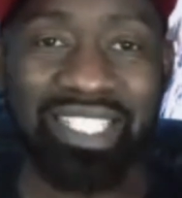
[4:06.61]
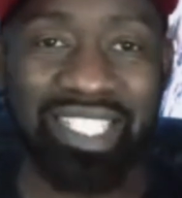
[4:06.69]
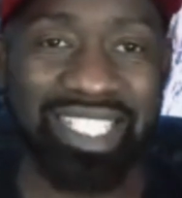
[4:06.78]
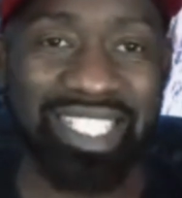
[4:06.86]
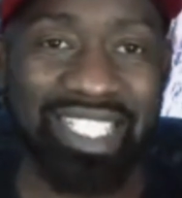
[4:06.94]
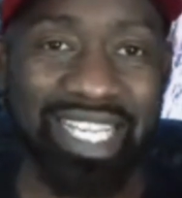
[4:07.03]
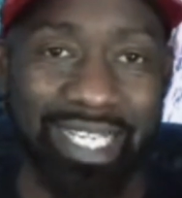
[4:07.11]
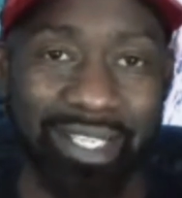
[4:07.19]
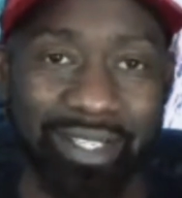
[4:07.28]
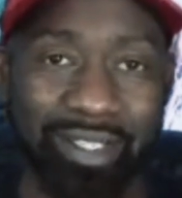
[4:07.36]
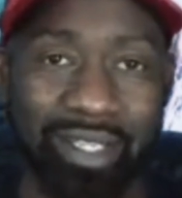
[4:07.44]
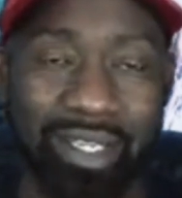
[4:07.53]
to
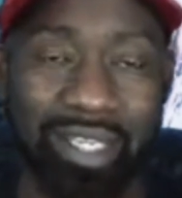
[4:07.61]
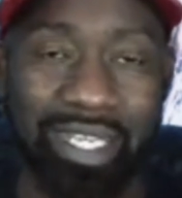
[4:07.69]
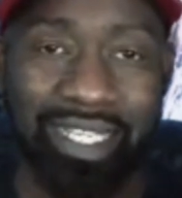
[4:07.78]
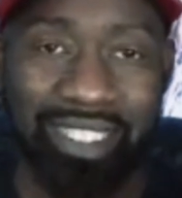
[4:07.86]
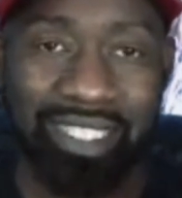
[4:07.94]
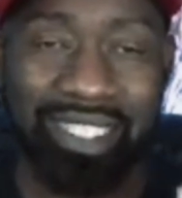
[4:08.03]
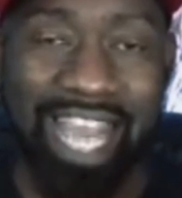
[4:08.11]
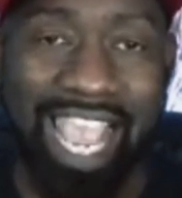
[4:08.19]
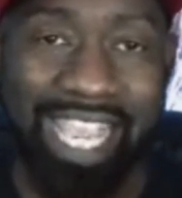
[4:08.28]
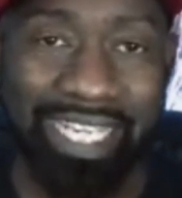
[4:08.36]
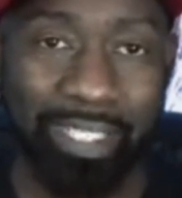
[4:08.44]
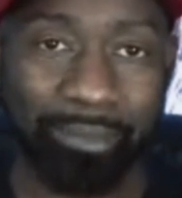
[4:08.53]
stink. It's
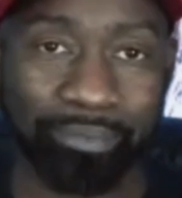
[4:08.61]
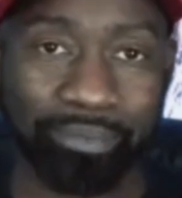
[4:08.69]
stagnant.